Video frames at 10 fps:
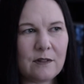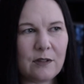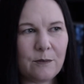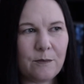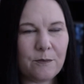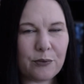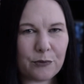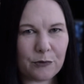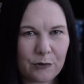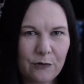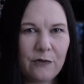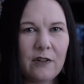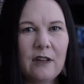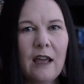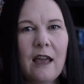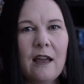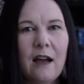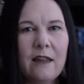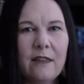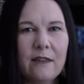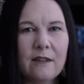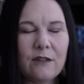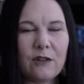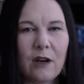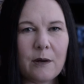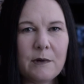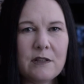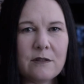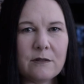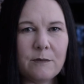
to prove to the AI that this is garbage